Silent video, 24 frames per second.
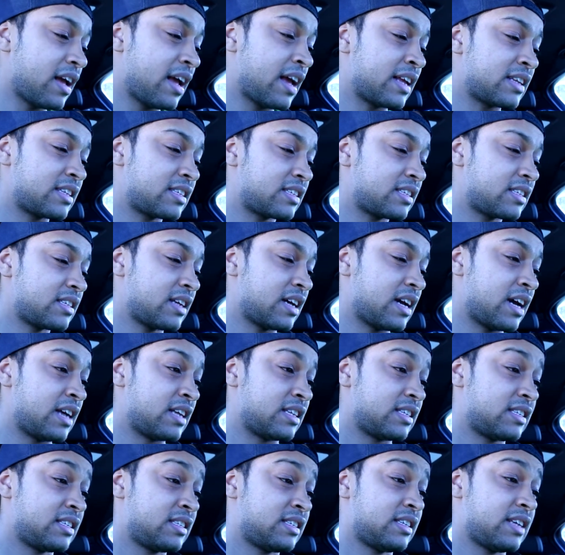it's
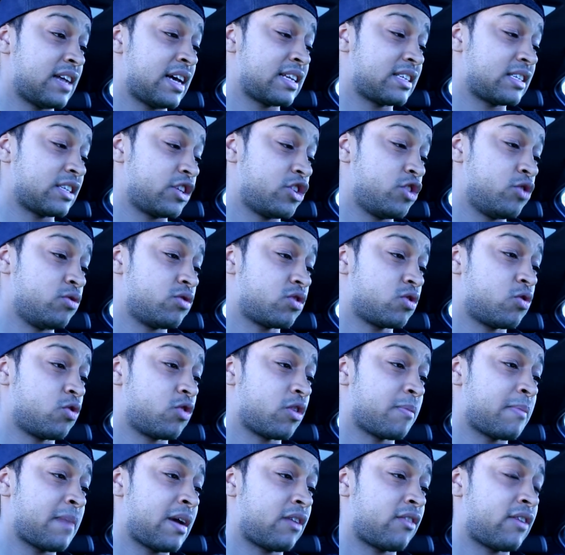a huge call
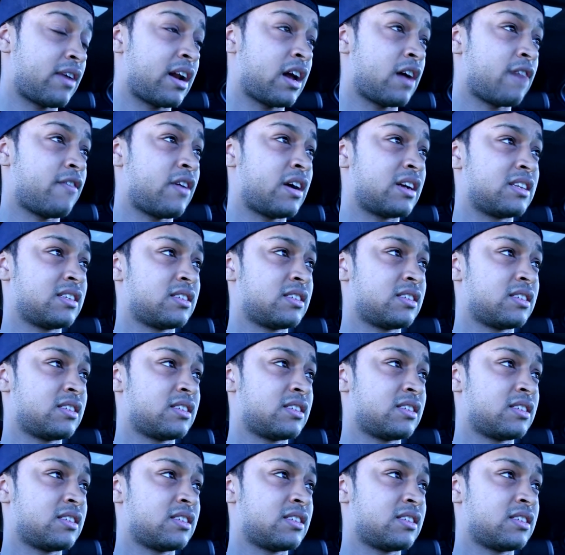to make right now if I